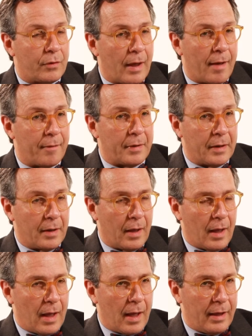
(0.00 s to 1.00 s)
to having
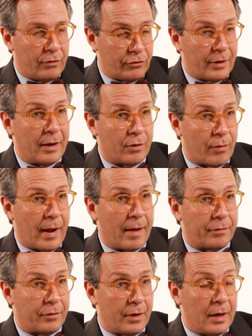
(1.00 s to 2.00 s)
a stent
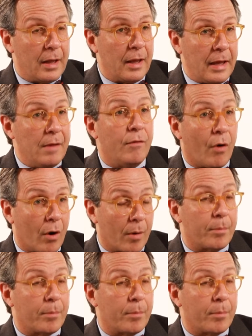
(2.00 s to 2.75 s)
graft, an EVAR